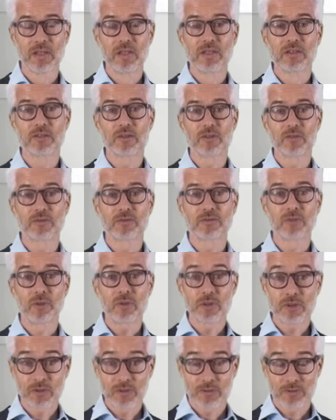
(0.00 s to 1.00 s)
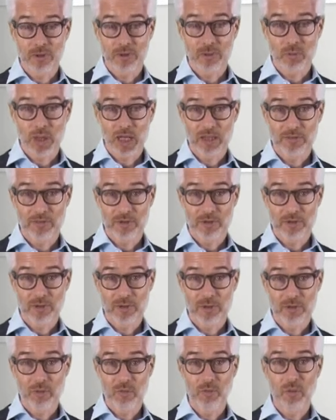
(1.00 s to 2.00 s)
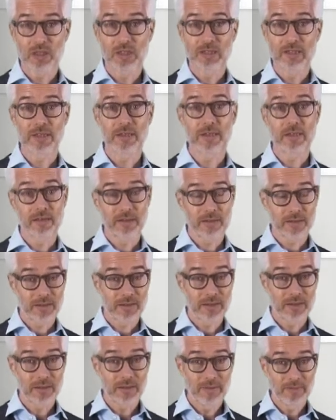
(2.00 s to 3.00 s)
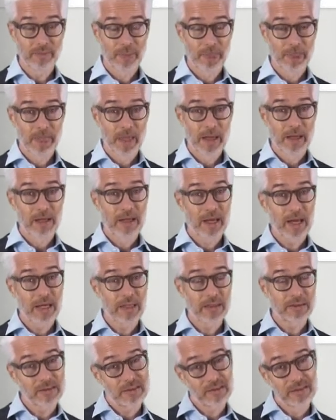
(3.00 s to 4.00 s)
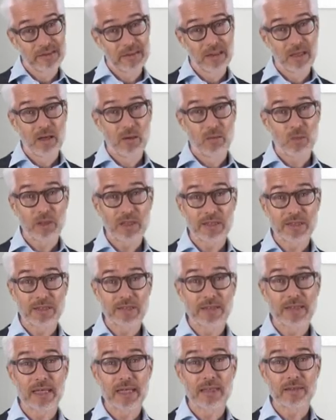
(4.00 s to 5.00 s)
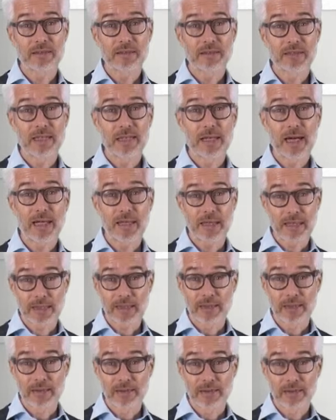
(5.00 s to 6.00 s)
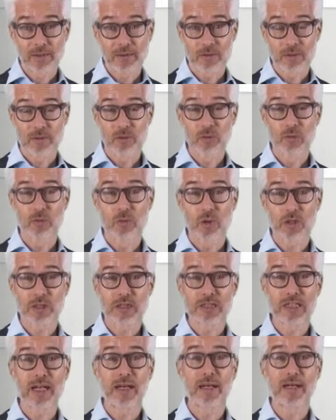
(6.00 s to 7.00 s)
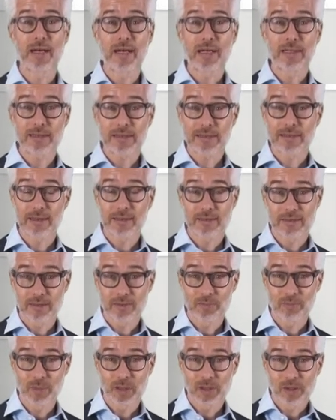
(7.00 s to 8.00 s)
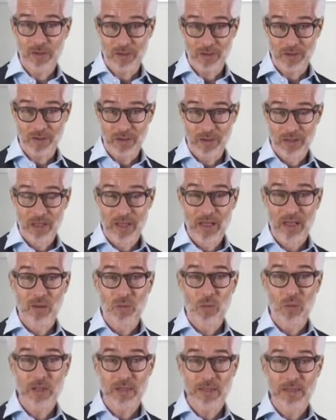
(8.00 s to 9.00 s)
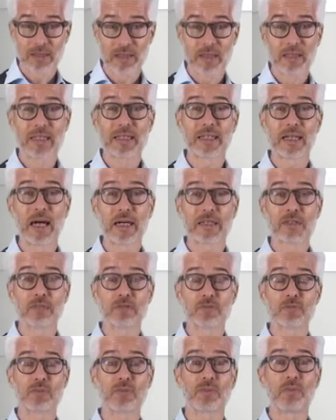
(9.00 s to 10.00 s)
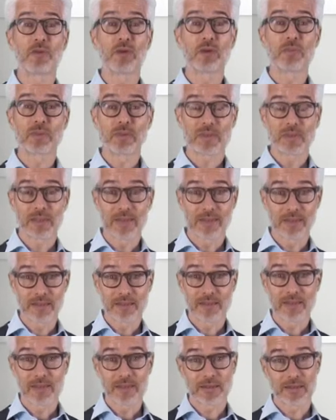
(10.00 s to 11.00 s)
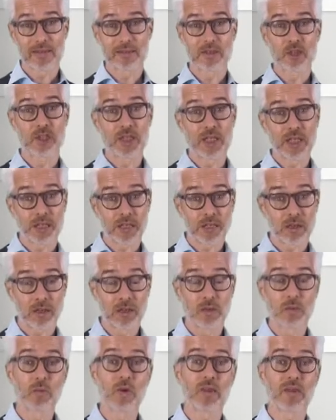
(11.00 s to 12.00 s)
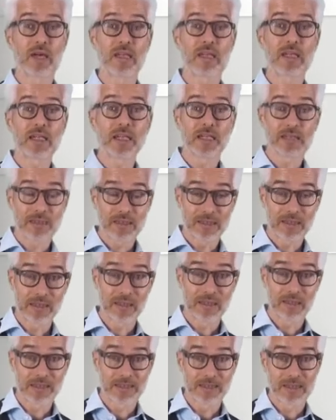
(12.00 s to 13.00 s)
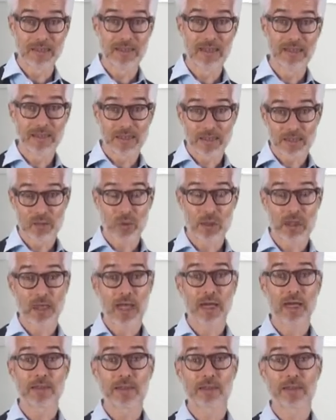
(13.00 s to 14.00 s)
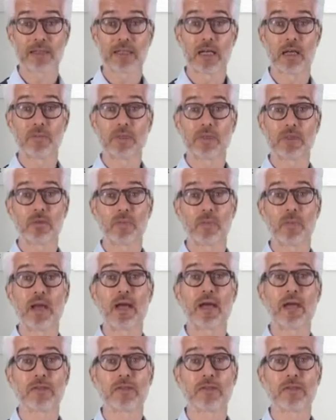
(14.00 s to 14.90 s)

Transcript: So first of all, we have to know what is an entity and what is the entity like. So to what class does it belong? What kind of properties does it share with other entities? And this is where classes come into play.